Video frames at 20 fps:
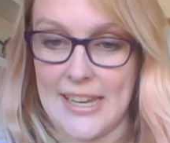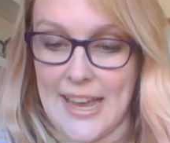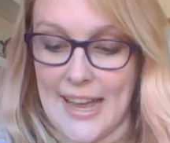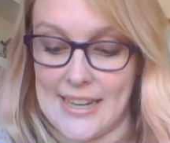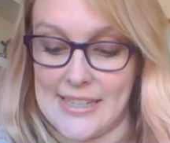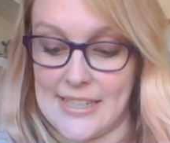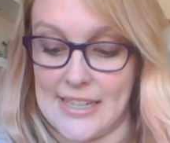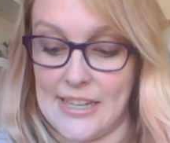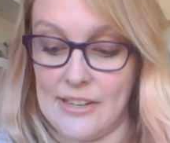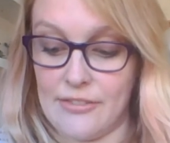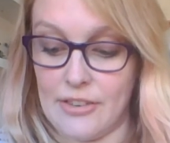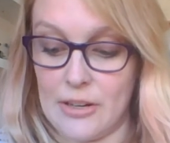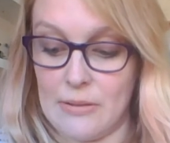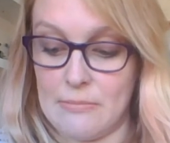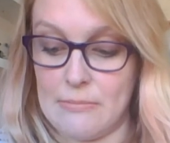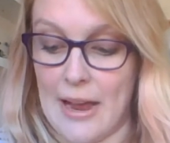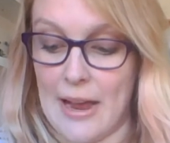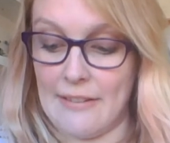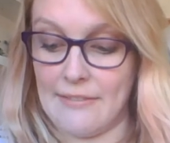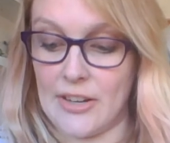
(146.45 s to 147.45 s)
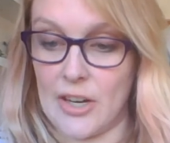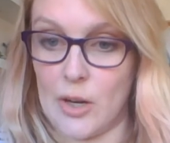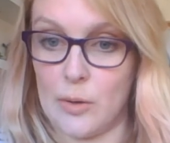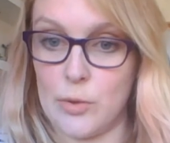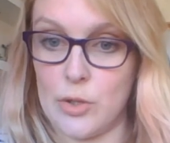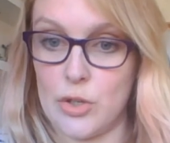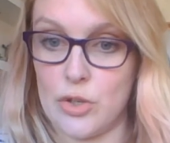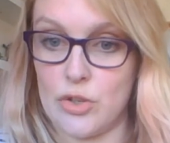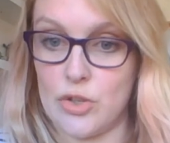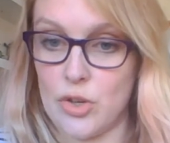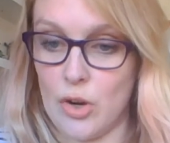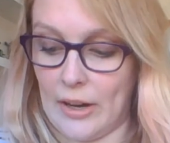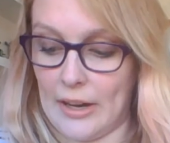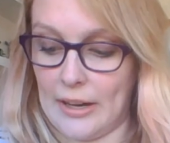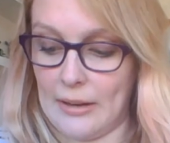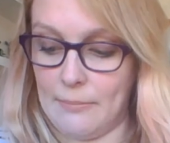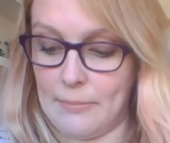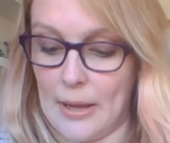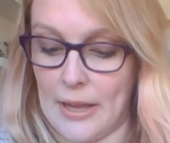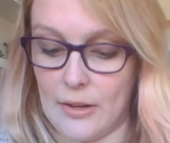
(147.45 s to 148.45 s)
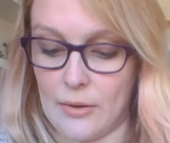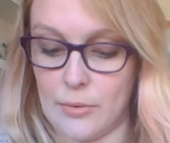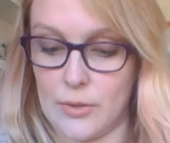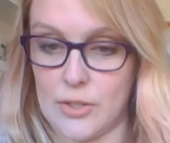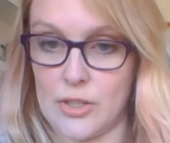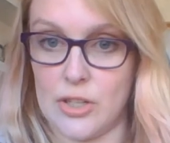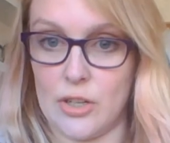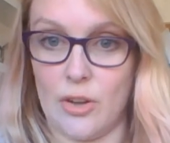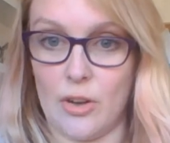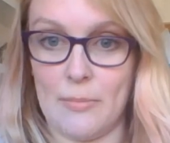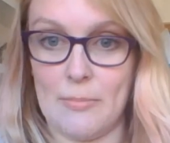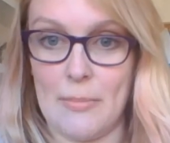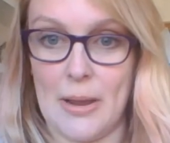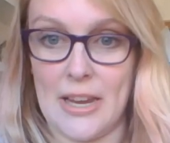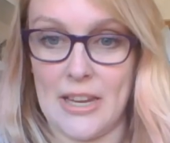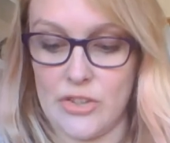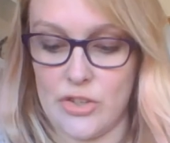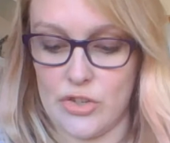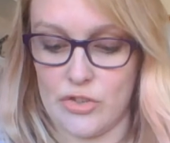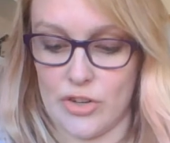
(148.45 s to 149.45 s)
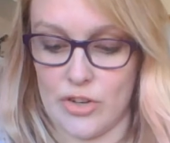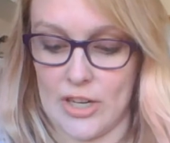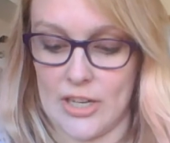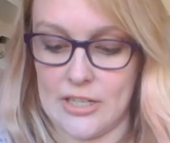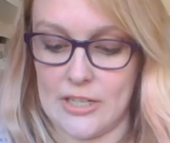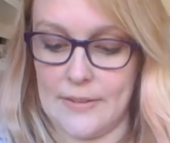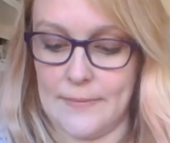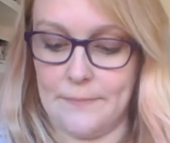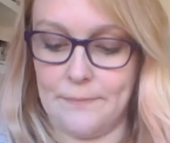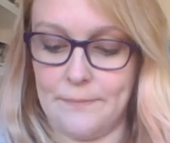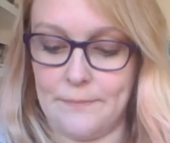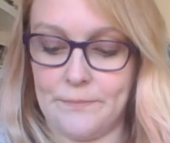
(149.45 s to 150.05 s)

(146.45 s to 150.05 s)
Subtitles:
and even Mario was jogging backwards along Main Street.